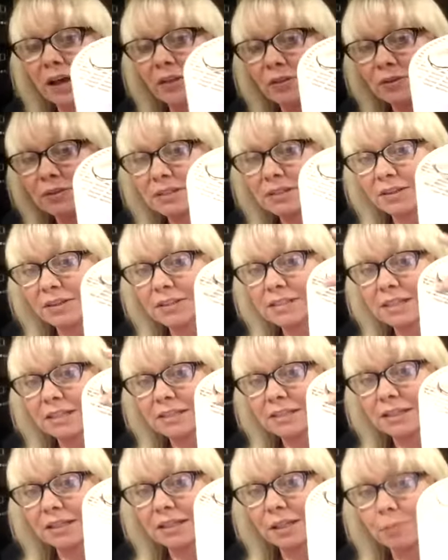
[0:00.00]
add those to the
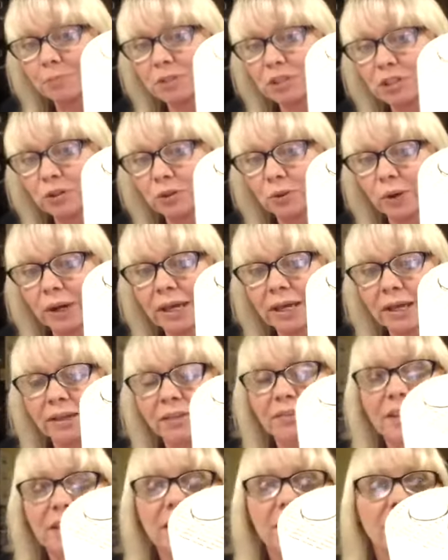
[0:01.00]
Scentsy Club too.
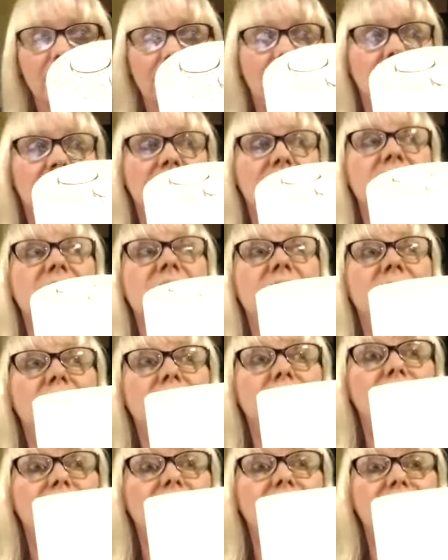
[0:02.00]
And they are just
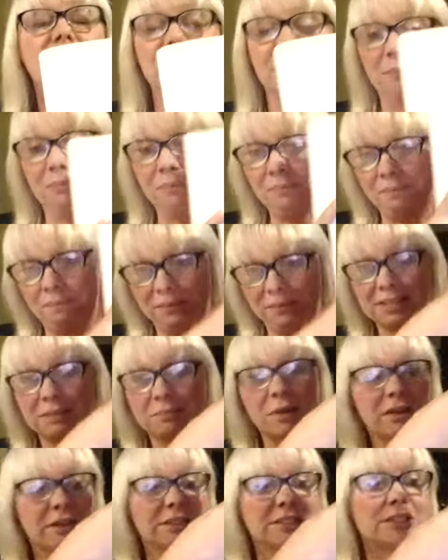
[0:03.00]

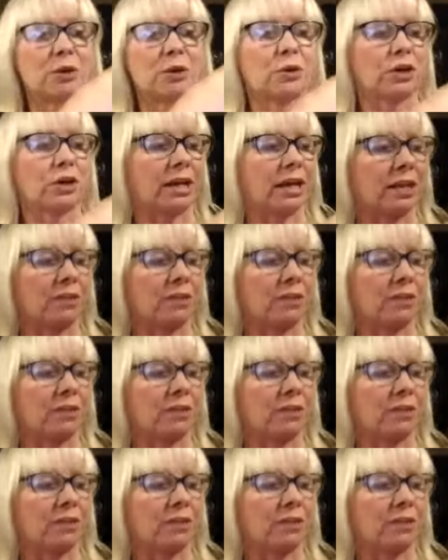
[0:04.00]
smelling so good.